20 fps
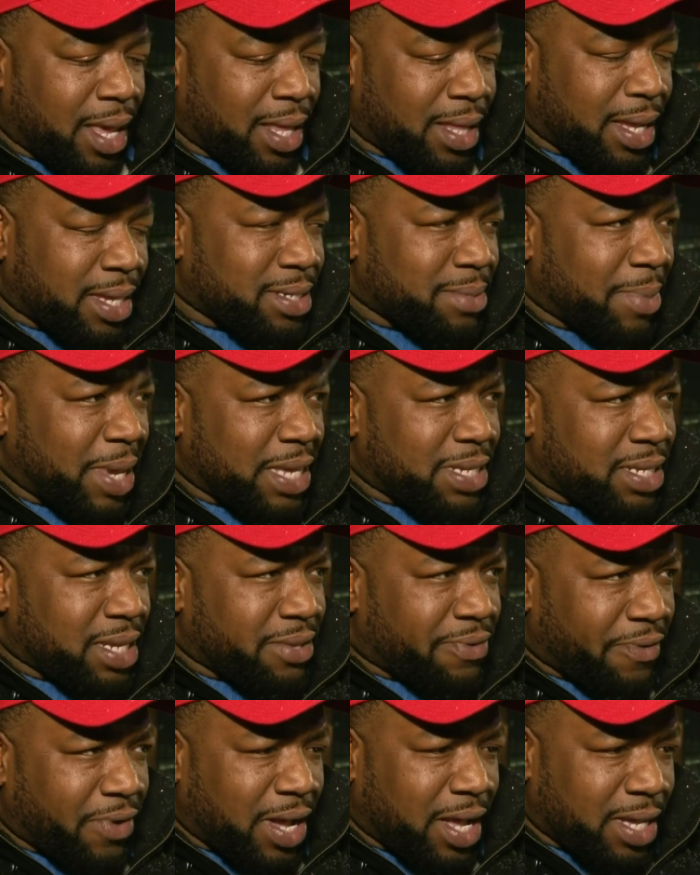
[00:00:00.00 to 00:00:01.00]
It doesn't make
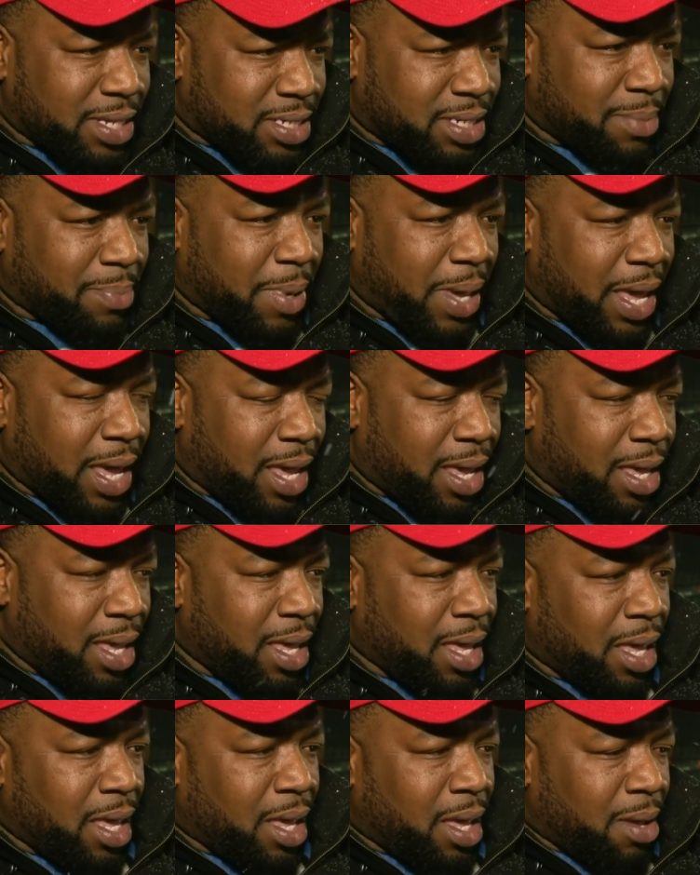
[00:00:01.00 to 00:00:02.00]
sense for us to pay
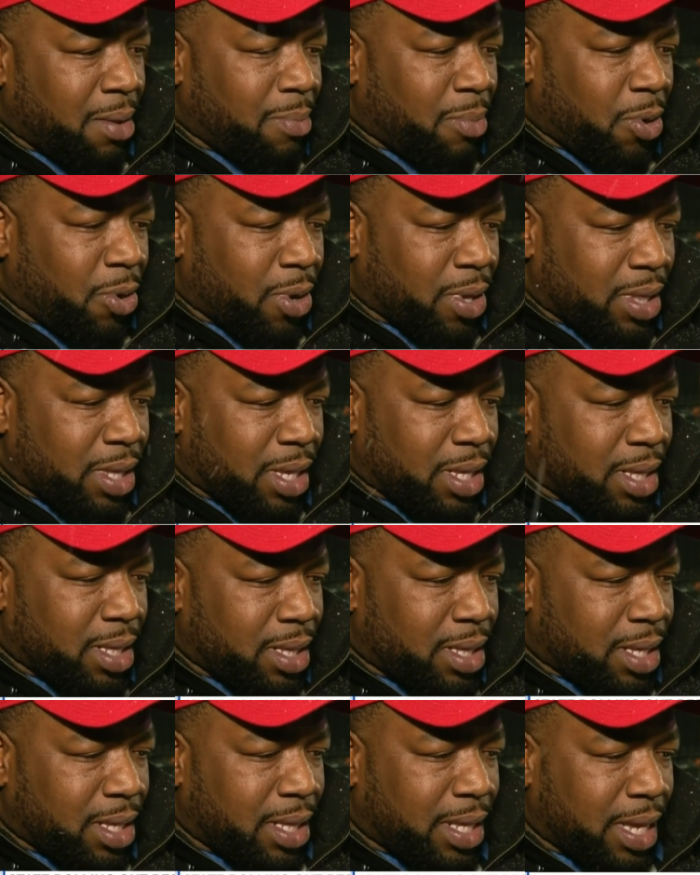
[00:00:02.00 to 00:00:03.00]
more
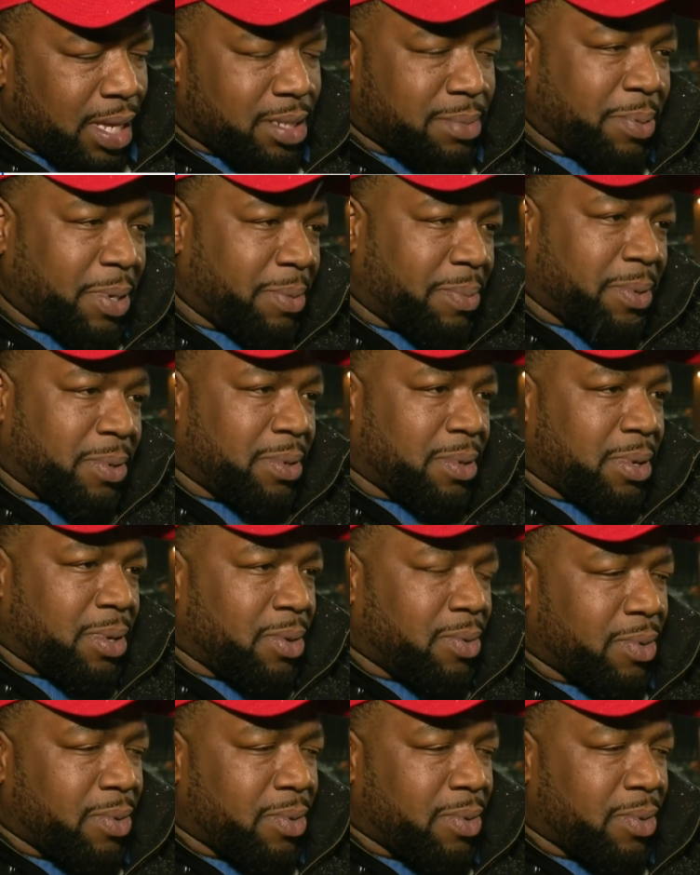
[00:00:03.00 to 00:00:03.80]
than the next people.